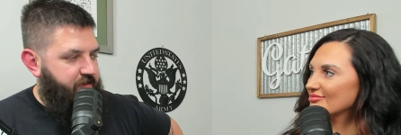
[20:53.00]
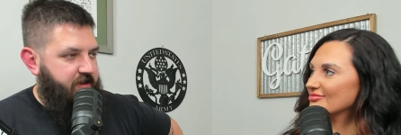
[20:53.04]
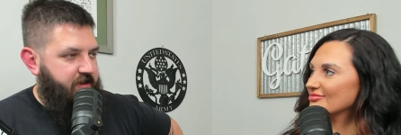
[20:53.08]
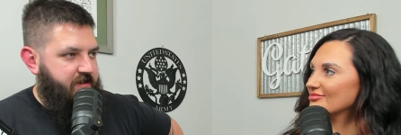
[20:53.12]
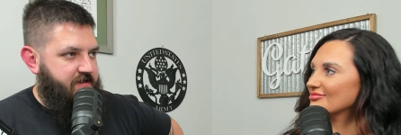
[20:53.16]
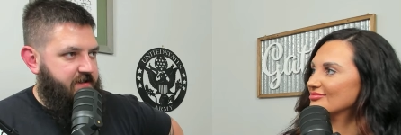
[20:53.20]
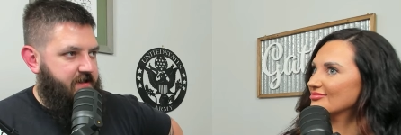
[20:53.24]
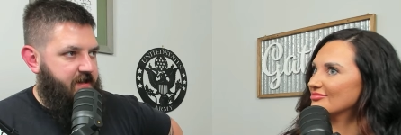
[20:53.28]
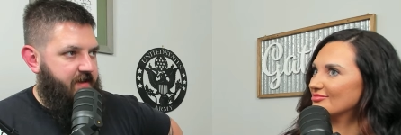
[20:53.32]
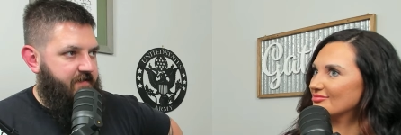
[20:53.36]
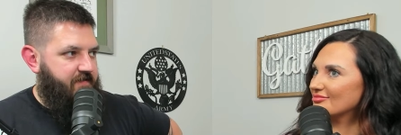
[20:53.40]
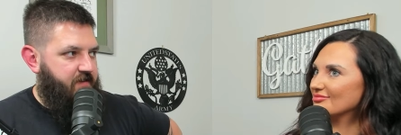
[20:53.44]
Speaker 1: like
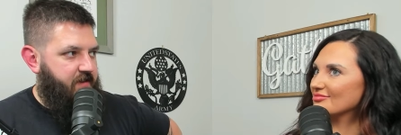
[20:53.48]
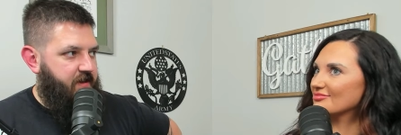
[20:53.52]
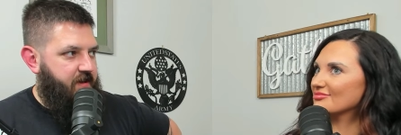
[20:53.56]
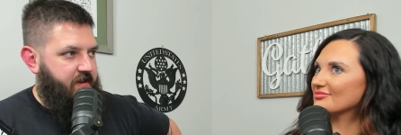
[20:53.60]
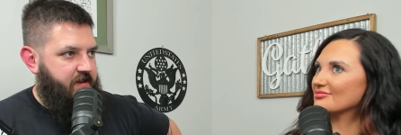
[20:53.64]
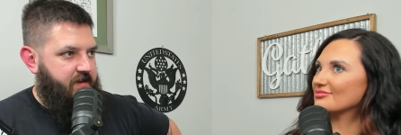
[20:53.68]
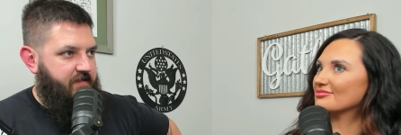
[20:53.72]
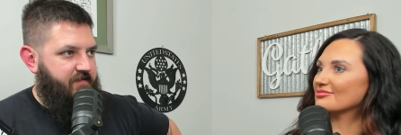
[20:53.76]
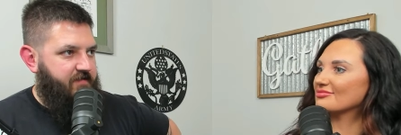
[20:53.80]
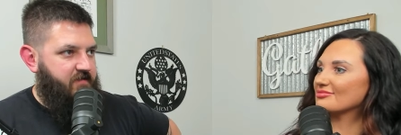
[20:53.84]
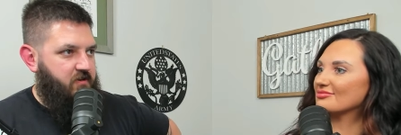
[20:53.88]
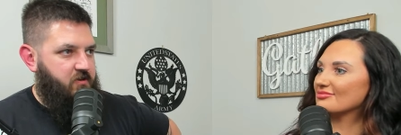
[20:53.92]
that for like mm-hmm. the
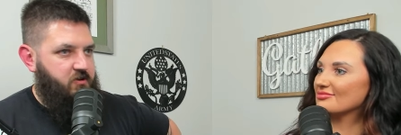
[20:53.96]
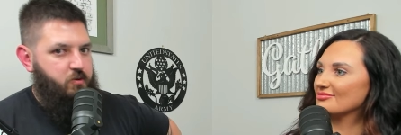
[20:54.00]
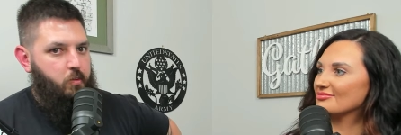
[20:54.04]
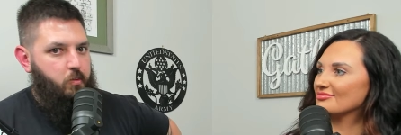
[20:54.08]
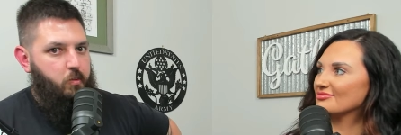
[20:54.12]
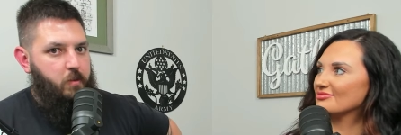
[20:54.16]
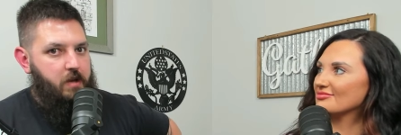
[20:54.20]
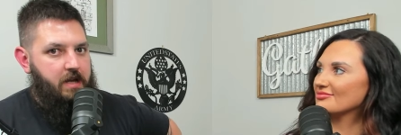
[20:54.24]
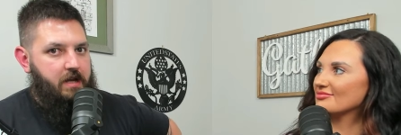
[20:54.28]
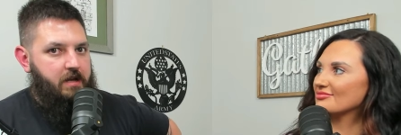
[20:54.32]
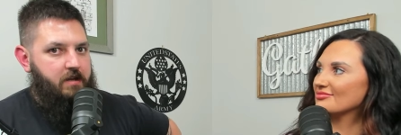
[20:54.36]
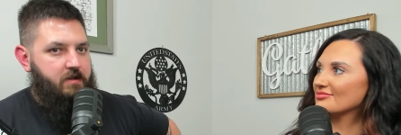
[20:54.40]
first
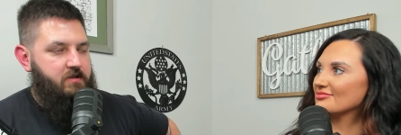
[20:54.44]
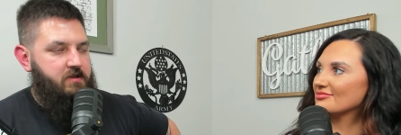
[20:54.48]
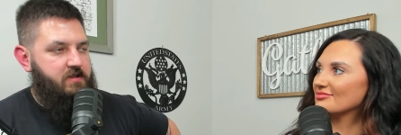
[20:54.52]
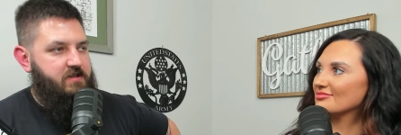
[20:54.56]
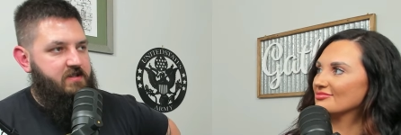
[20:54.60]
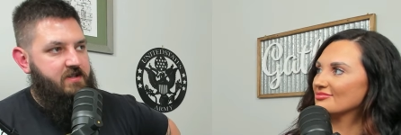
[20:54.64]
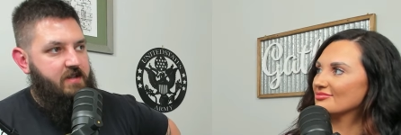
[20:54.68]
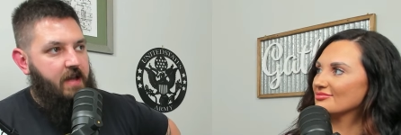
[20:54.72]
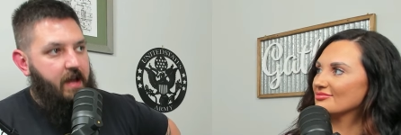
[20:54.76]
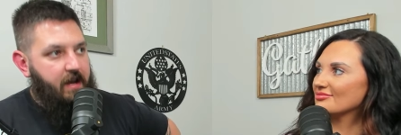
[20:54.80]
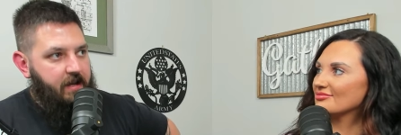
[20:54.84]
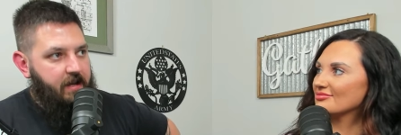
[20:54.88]
week. The
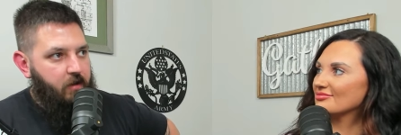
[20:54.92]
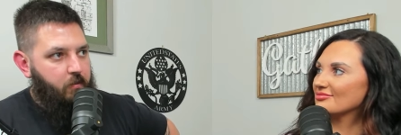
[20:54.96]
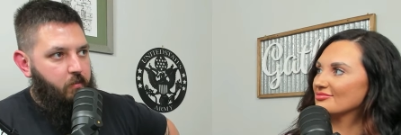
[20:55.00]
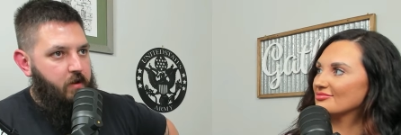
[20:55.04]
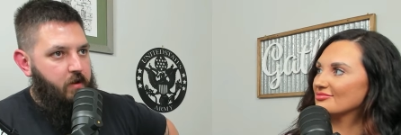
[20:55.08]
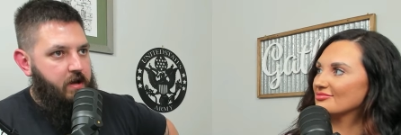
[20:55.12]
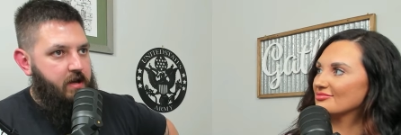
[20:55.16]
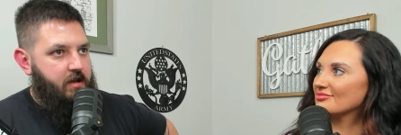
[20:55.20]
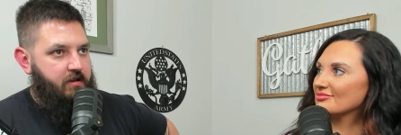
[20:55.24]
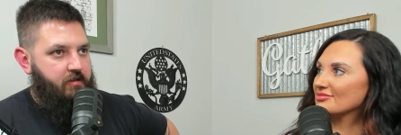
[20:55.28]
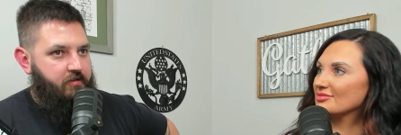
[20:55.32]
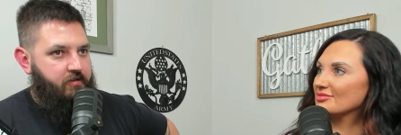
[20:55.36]
second week
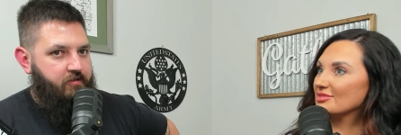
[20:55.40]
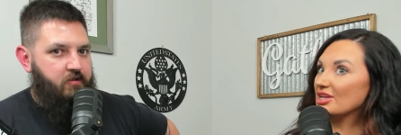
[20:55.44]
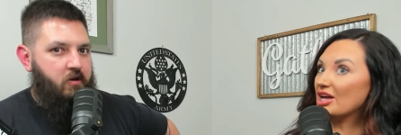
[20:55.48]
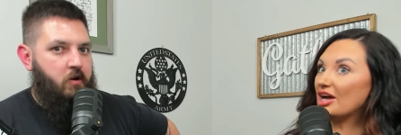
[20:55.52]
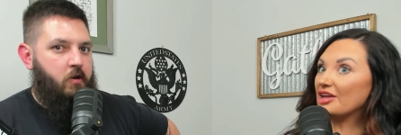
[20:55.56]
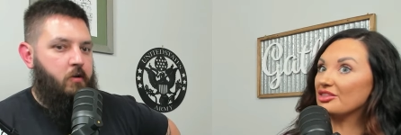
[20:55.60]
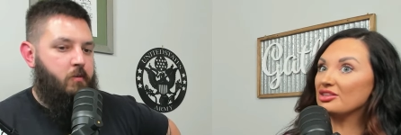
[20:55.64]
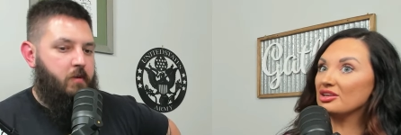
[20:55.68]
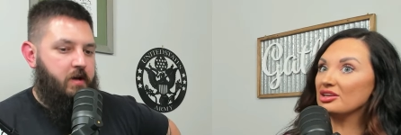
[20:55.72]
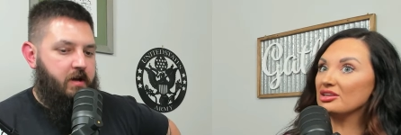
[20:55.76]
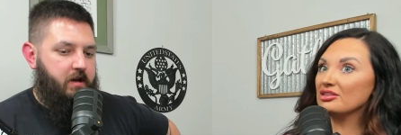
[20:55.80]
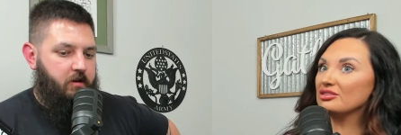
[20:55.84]
and third. I
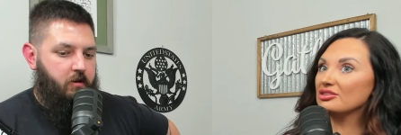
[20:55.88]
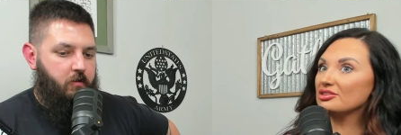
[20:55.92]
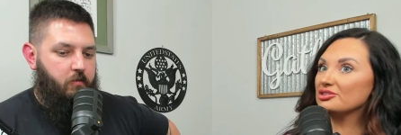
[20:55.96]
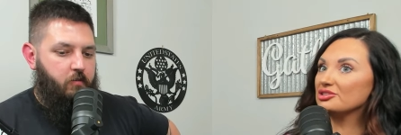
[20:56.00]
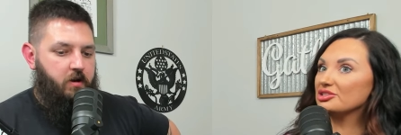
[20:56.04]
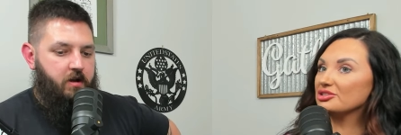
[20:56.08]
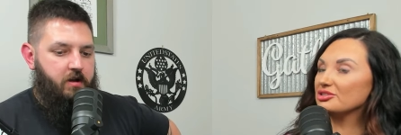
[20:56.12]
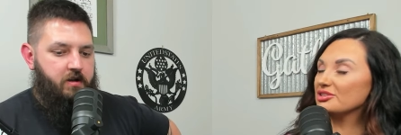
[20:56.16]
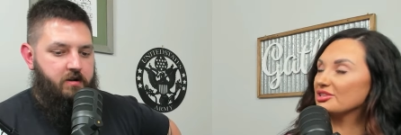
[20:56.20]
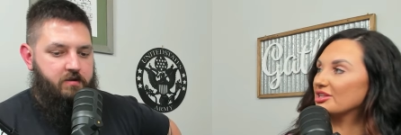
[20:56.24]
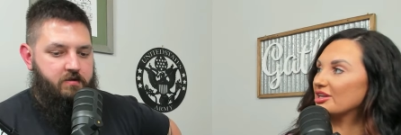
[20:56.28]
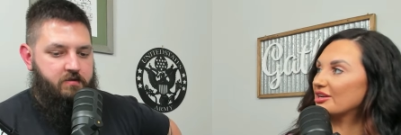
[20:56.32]
think they're
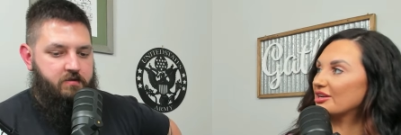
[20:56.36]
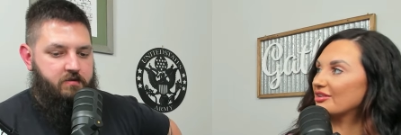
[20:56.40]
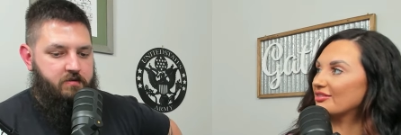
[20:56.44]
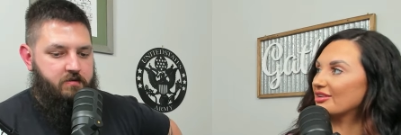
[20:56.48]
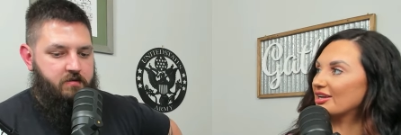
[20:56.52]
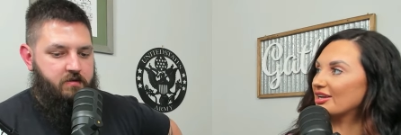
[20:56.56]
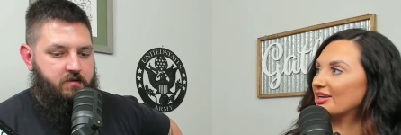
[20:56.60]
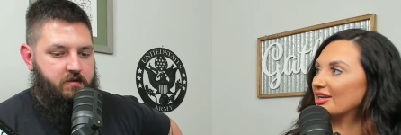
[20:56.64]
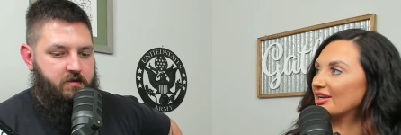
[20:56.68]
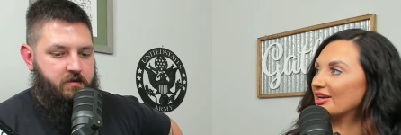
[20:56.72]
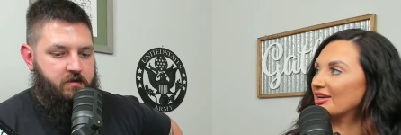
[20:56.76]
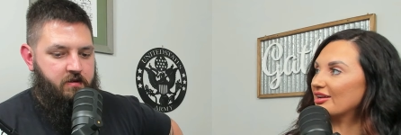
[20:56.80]
doing that right
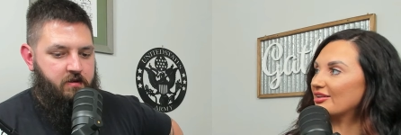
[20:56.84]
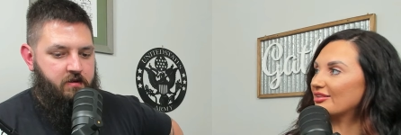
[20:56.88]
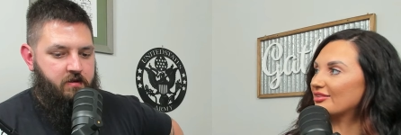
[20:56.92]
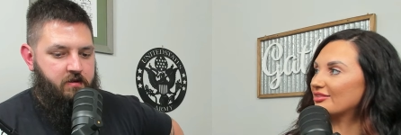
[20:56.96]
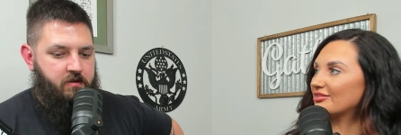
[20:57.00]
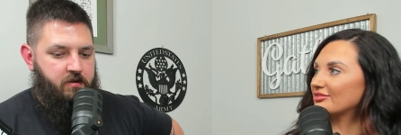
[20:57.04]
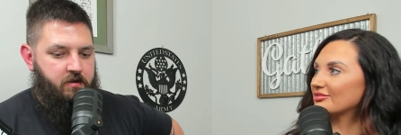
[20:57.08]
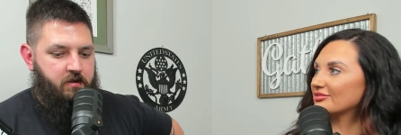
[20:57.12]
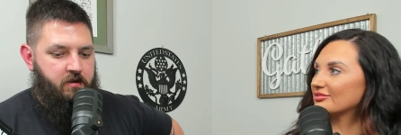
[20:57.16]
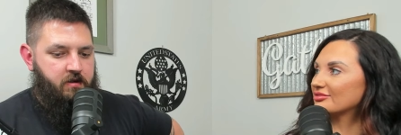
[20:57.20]
now.